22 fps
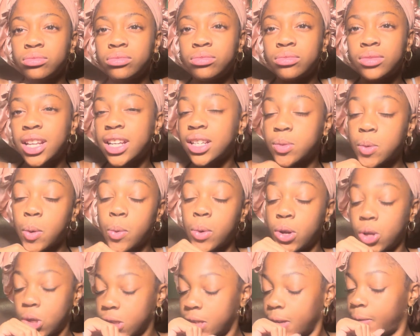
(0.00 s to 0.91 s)
That's what we're
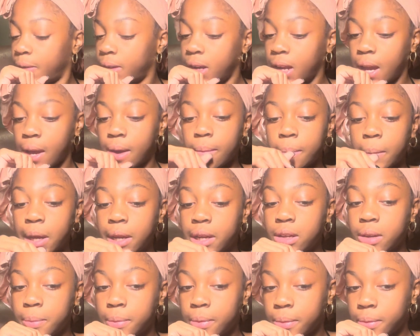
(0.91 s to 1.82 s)
gonna say for now. I
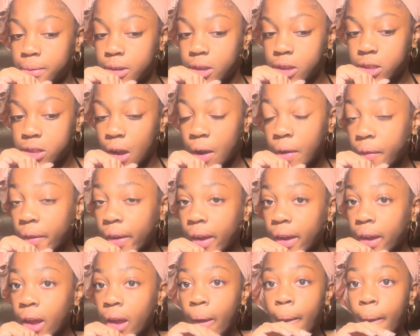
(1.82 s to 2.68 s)
know it's alright,